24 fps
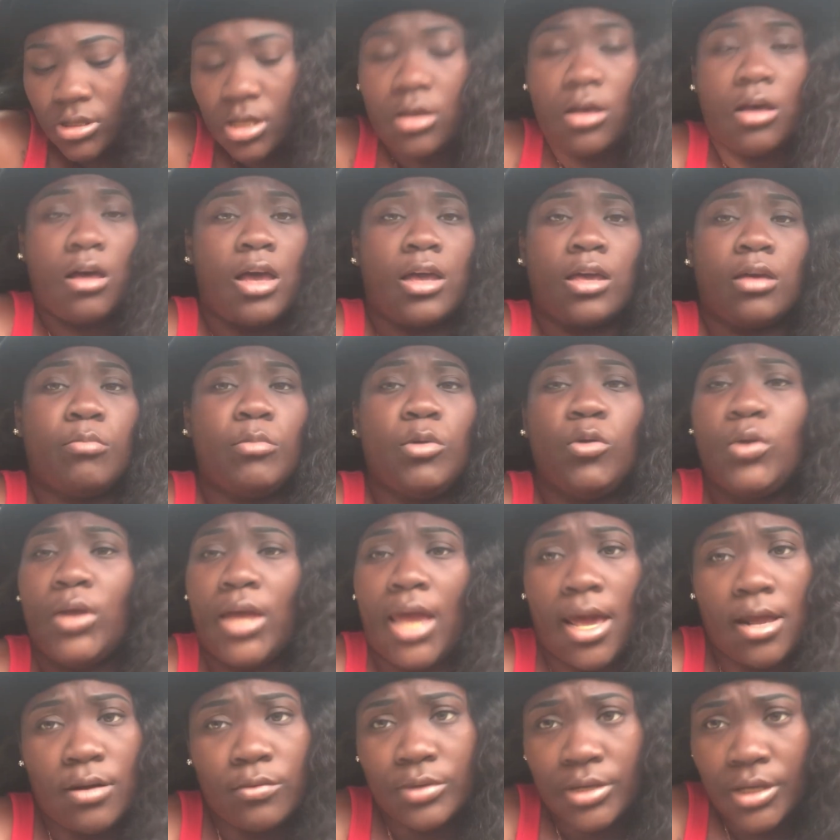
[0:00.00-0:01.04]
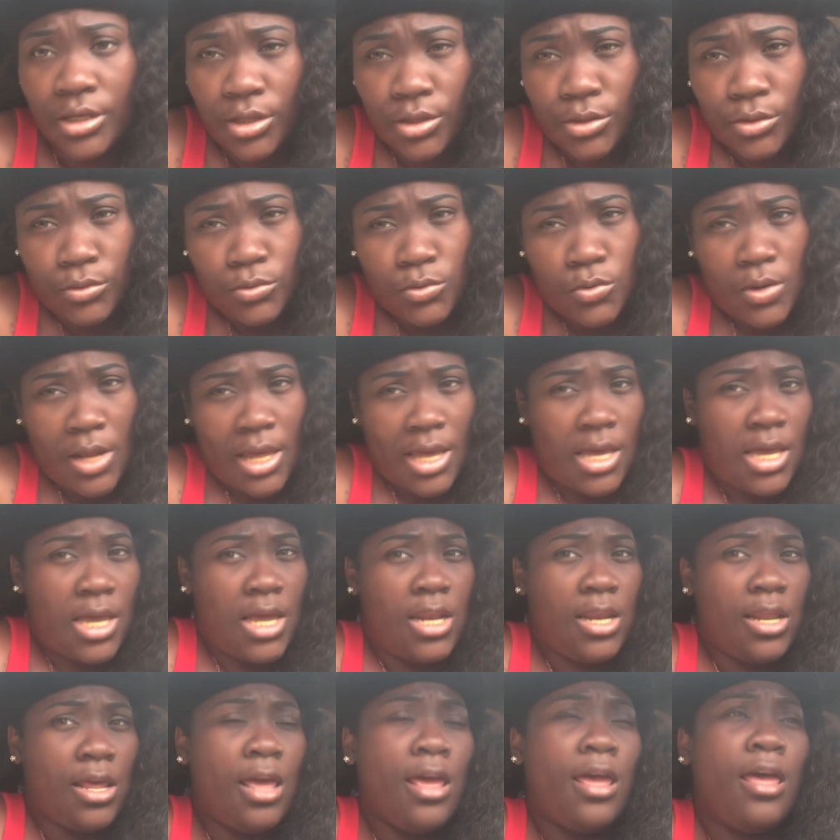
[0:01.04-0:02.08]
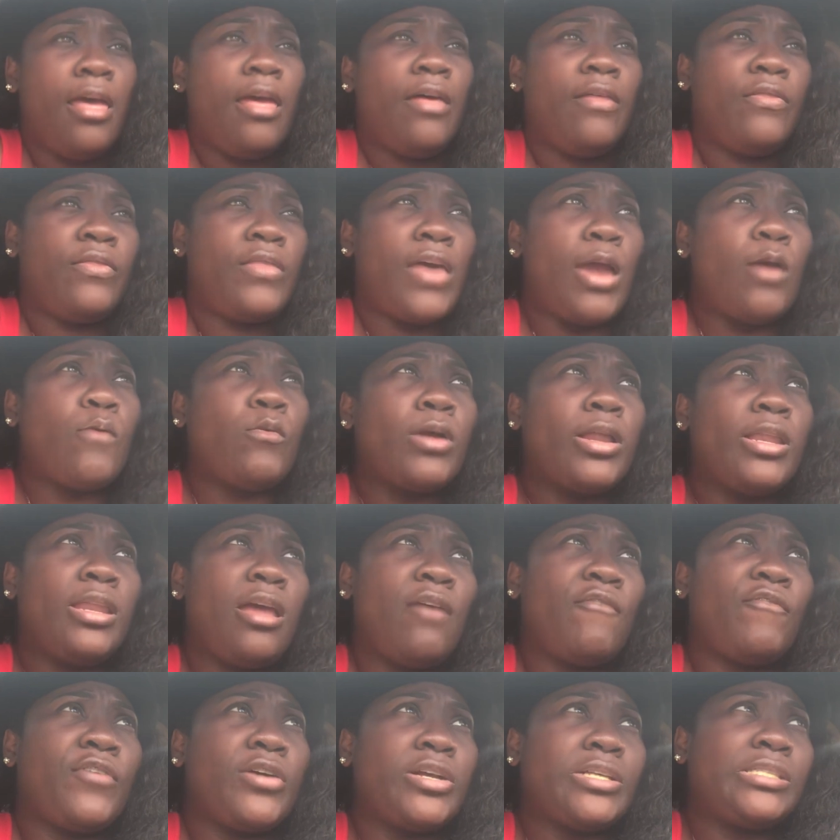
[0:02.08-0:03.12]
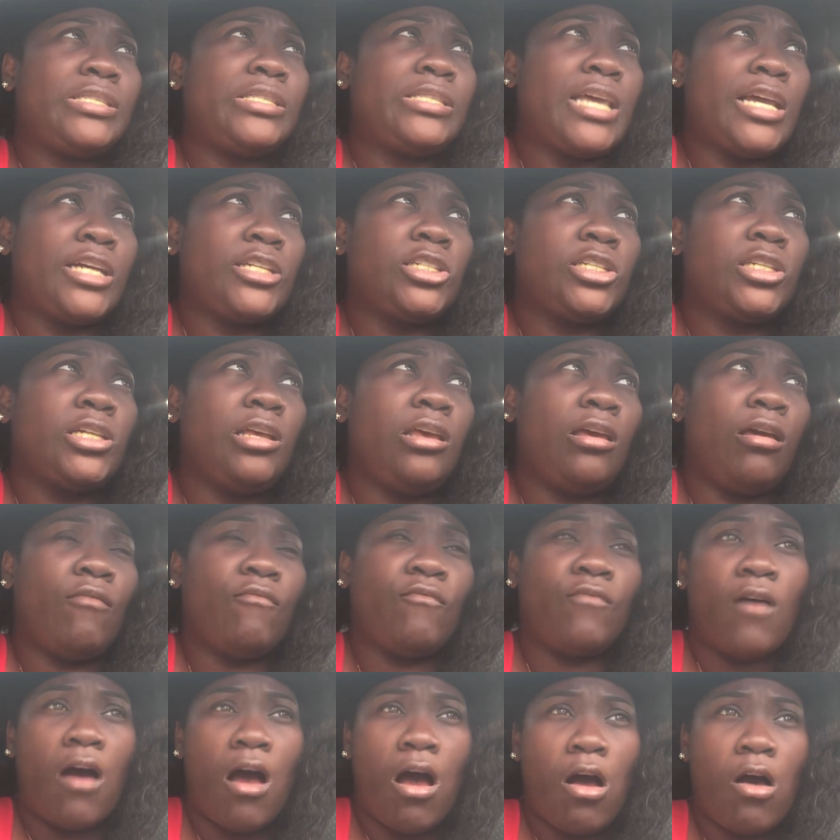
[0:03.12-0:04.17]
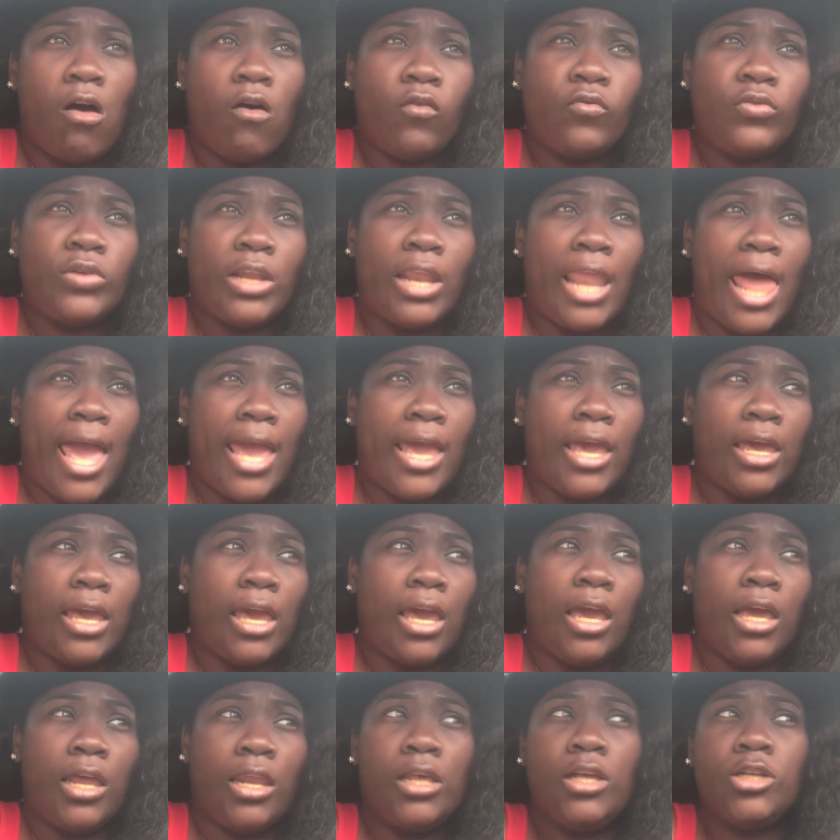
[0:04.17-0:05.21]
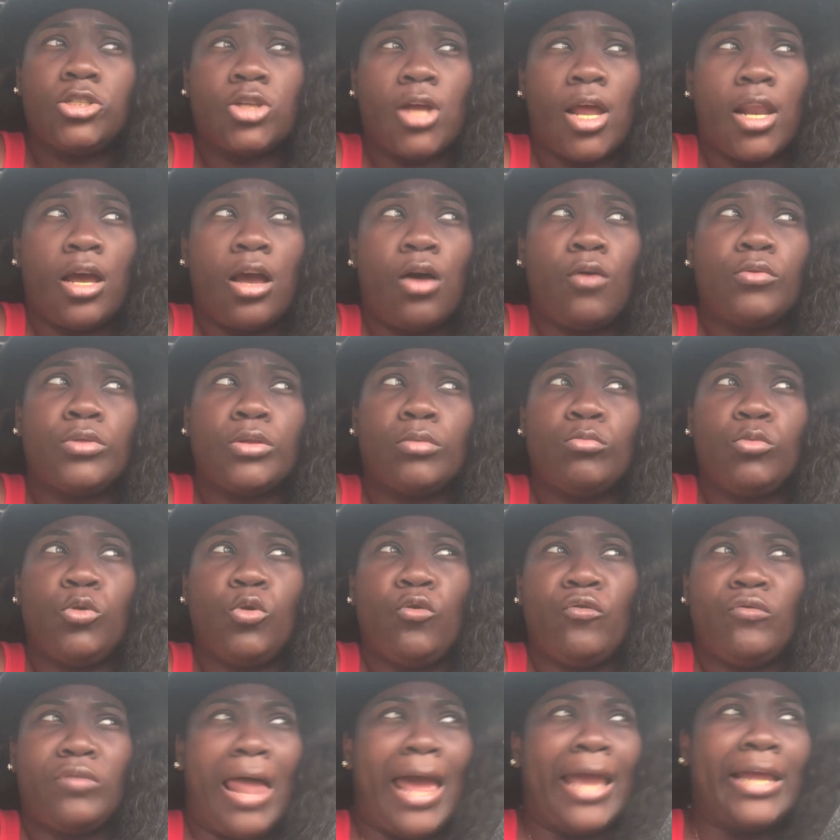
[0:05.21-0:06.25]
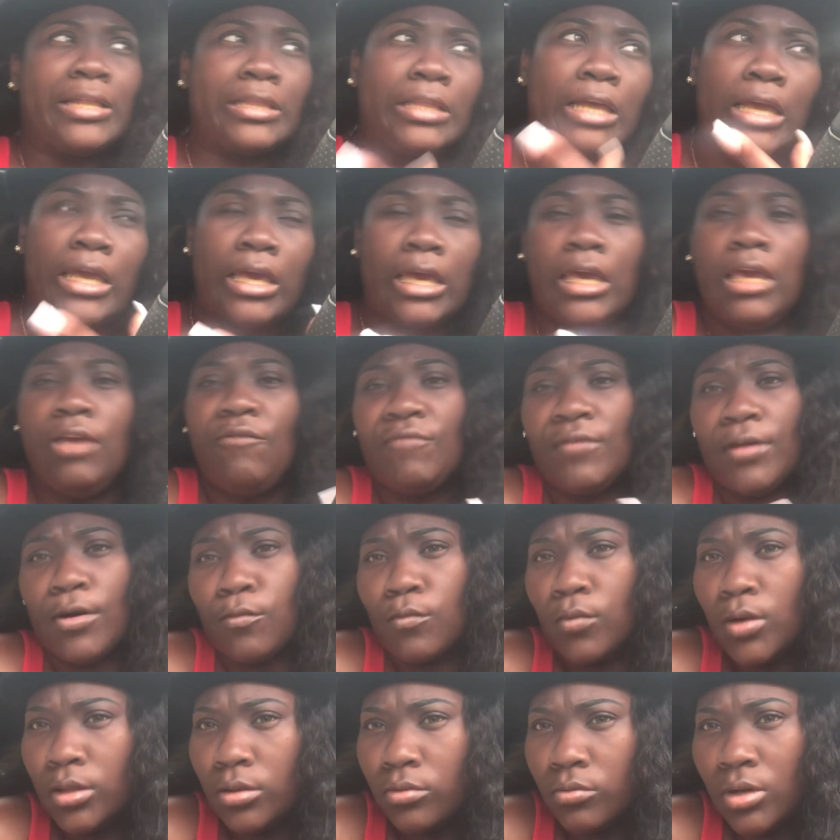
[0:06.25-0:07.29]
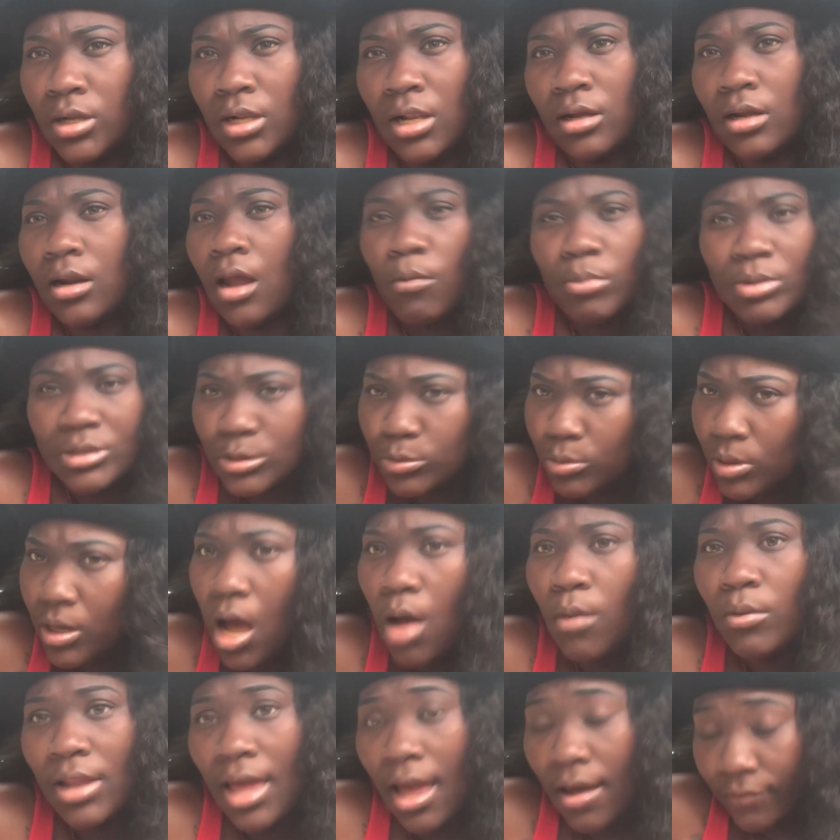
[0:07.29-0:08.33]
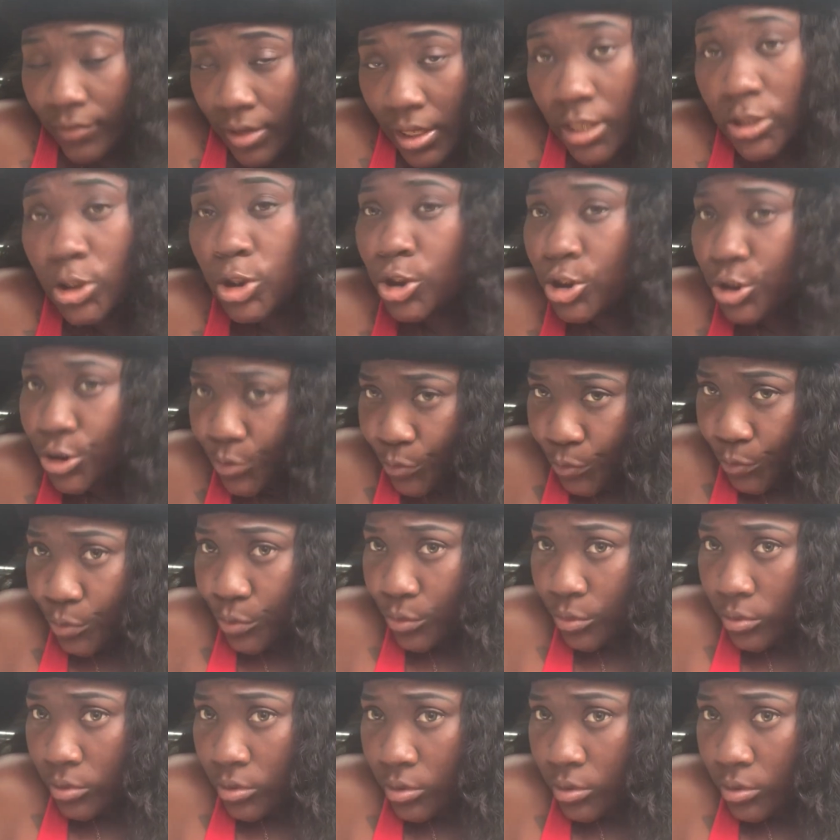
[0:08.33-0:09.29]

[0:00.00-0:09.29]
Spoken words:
to a communicator with a dude and they were never sexually involved, like, and he's trying to go with the move, like, thinking he finna run through the click, no, bitch, we gonna laugh at you.